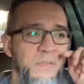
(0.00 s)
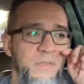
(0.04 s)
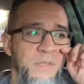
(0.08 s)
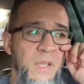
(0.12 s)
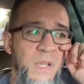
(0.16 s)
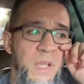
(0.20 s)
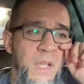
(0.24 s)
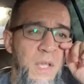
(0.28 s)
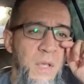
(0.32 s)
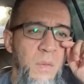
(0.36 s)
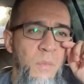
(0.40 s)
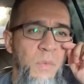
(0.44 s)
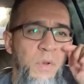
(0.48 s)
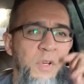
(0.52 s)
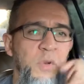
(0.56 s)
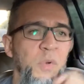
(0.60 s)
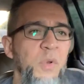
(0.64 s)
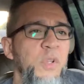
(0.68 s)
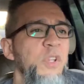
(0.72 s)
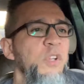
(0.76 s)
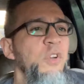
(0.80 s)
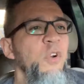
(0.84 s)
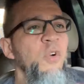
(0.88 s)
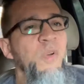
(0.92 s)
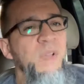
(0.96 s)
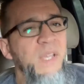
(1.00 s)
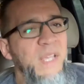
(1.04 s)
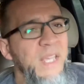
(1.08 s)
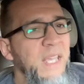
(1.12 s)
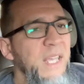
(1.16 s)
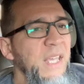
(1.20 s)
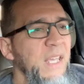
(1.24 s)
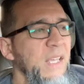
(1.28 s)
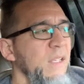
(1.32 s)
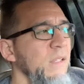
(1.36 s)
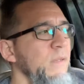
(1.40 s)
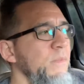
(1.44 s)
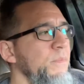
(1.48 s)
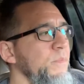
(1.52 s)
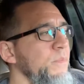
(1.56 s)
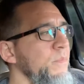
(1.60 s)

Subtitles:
Well, you know, you don't eat.